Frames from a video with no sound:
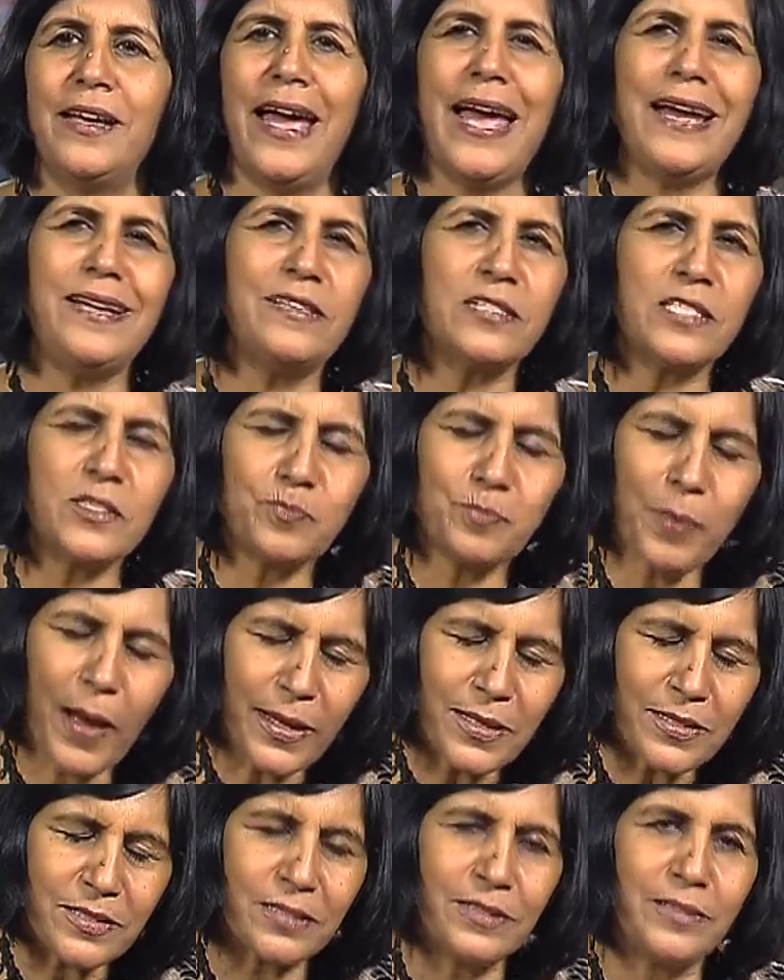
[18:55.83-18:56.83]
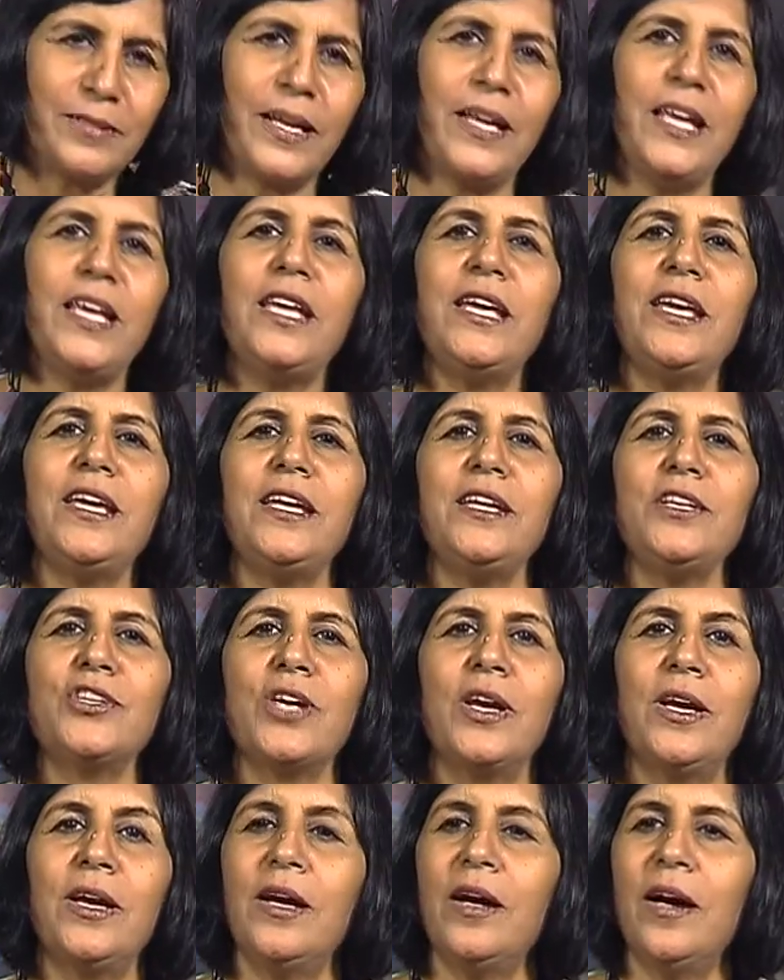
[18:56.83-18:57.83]
and despite her age,
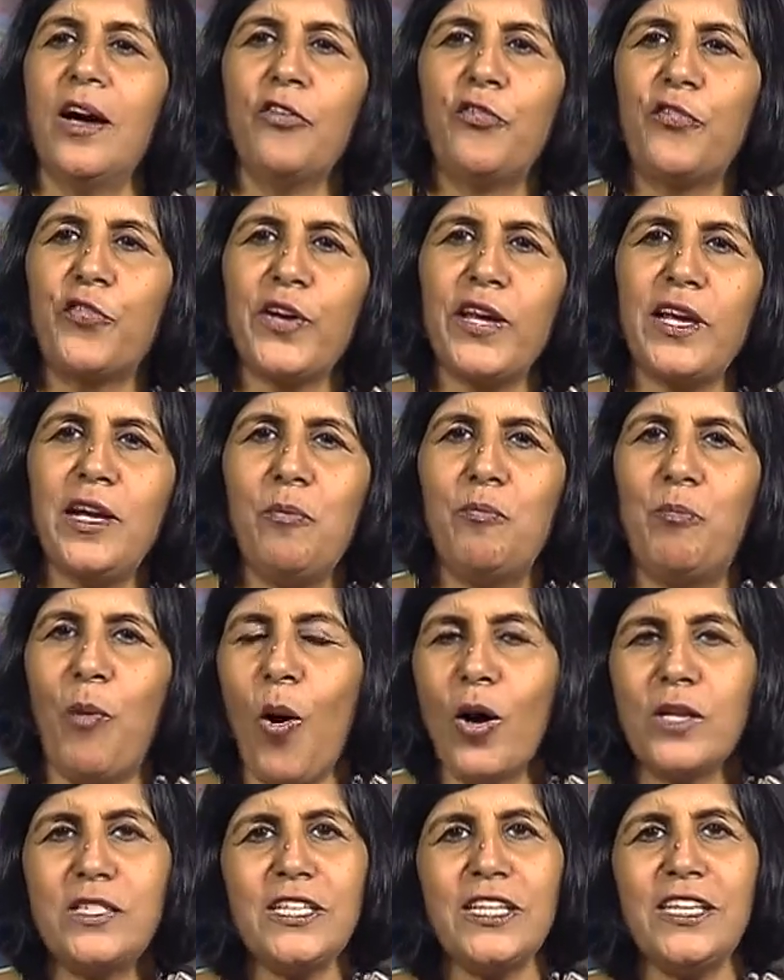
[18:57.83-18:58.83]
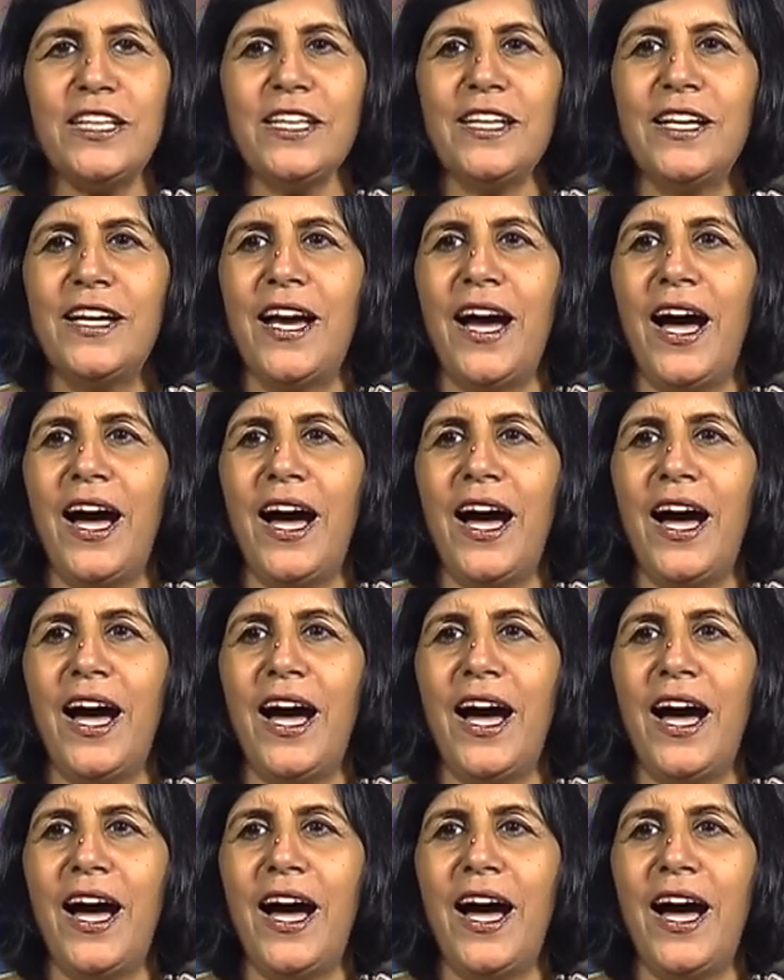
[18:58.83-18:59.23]
her frail body,